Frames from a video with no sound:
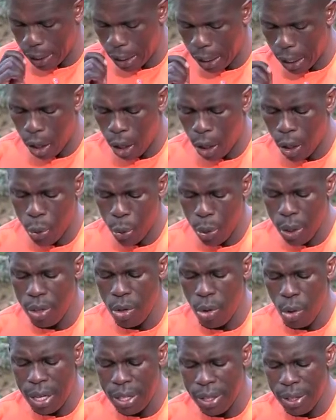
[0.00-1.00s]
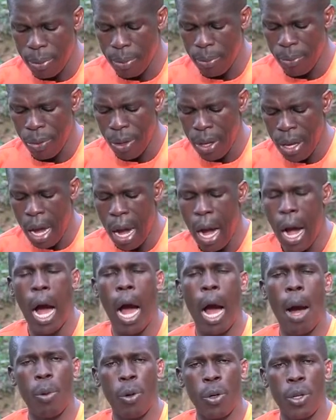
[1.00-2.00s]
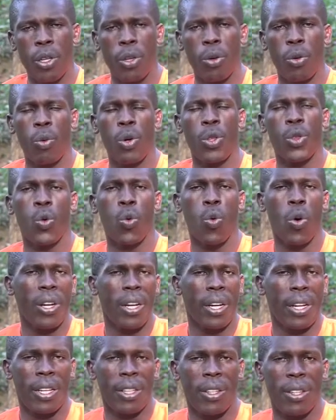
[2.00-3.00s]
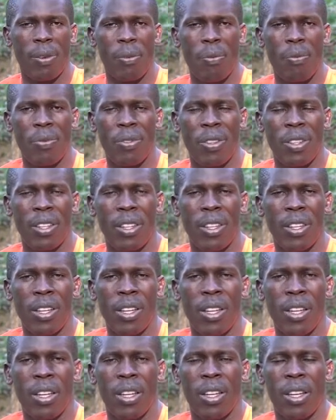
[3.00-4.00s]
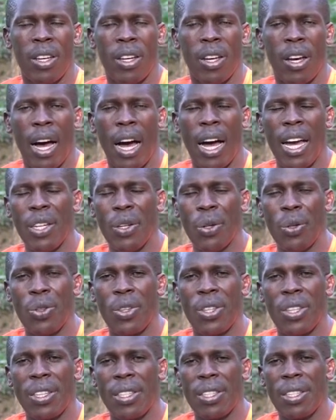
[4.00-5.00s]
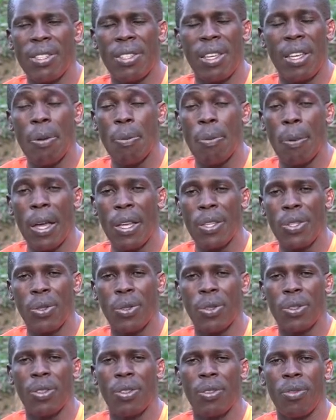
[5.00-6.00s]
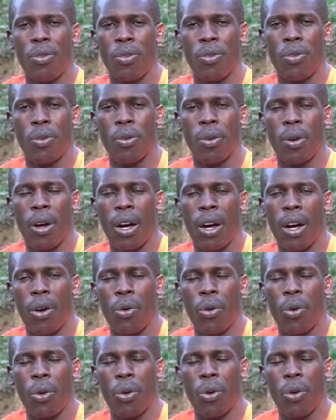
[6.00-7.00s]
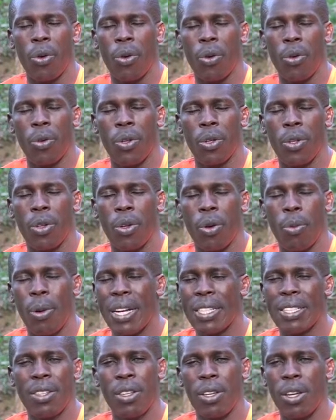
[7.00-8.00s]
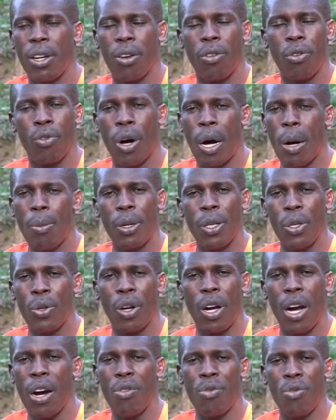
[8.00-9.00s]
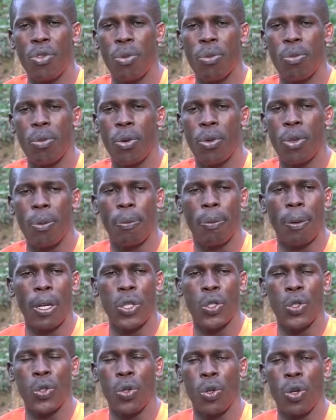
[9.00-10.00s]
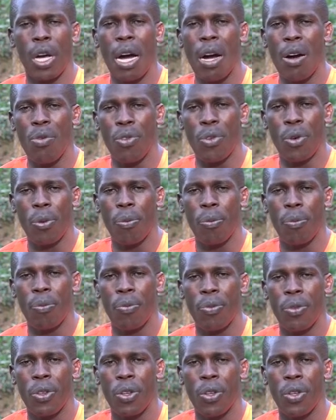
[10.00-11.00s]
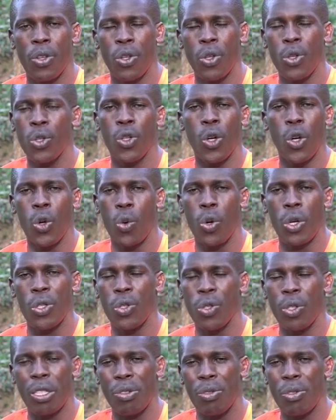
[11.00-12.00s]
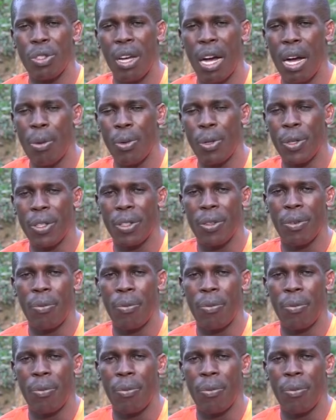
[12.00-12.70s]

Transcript: God will grant them harmony with one another. I don't think there's any person, no matter the family you come from or the place you come from, you don't want to live in harmony.